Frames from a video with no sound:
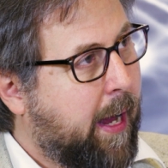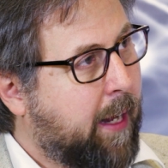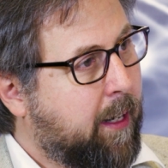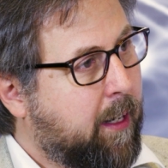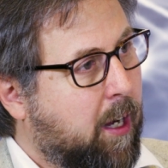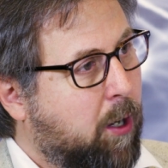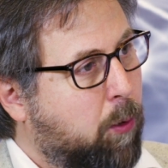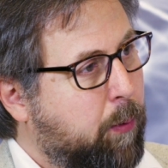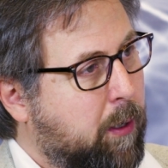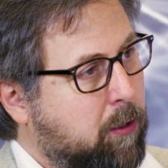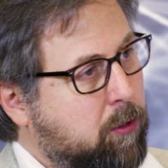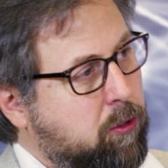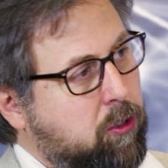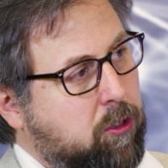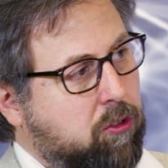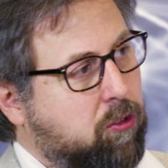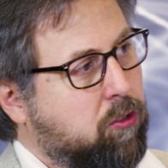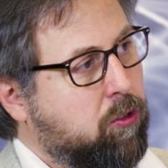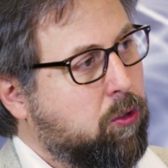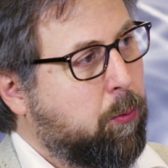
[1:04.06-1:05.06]
And now we're
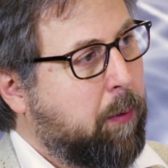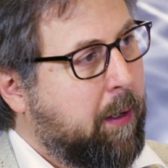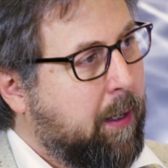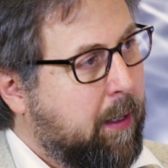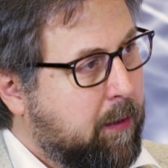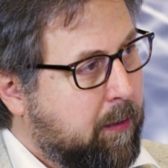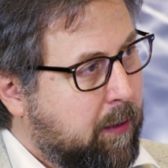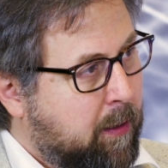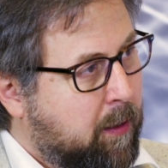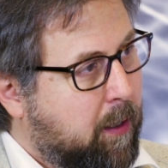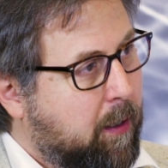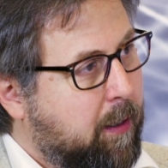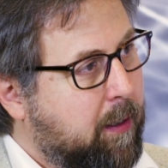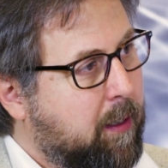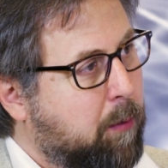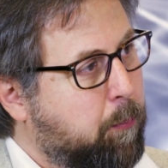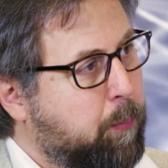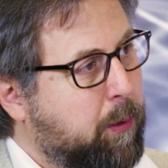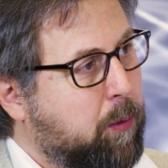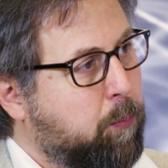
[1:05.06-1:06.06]
just doing it in a
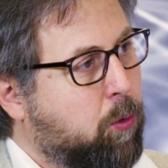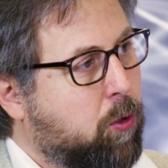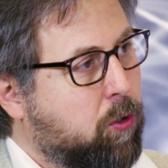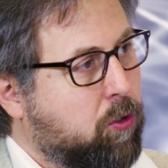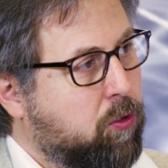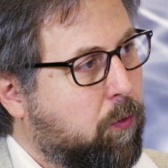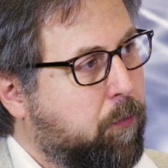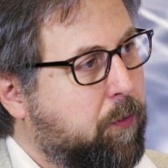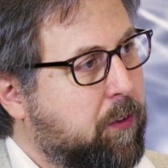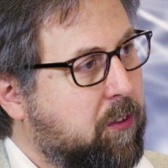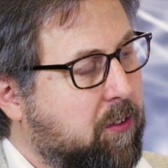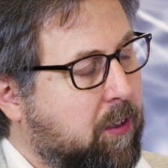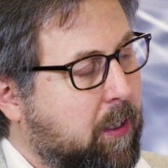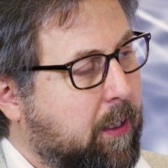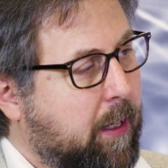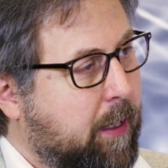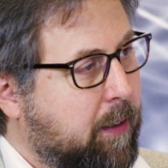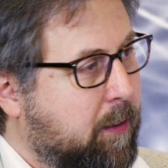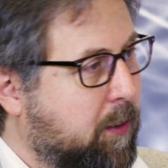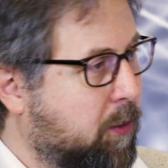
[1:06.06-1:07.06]
little bit more
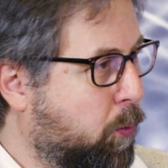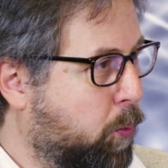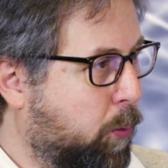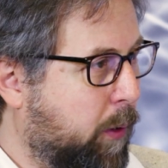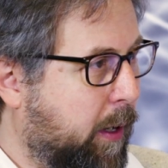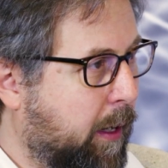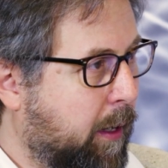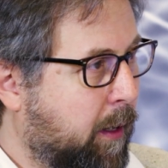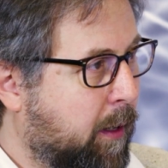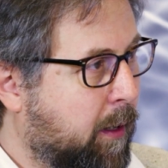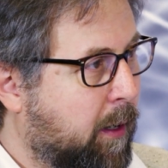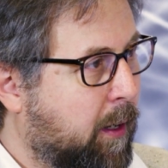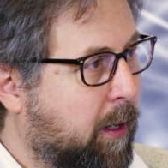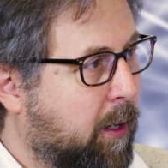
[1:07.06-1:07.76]
sophisticated way,